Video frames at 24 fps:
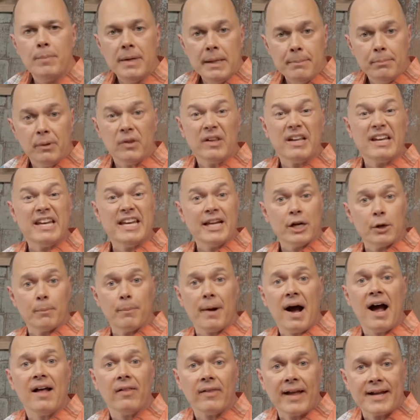People in
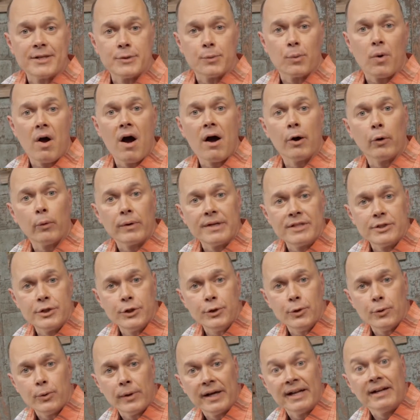nearby lands were hungry
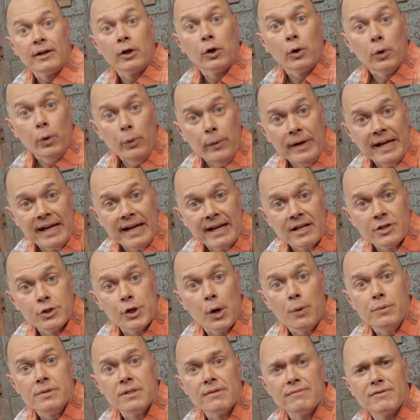too, including
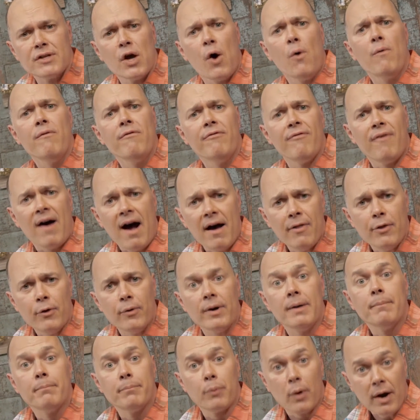Joseph's own
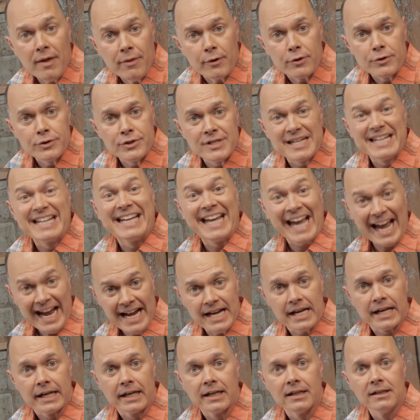father and brothers in
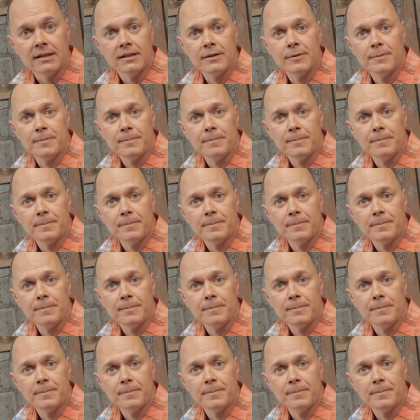Canaan.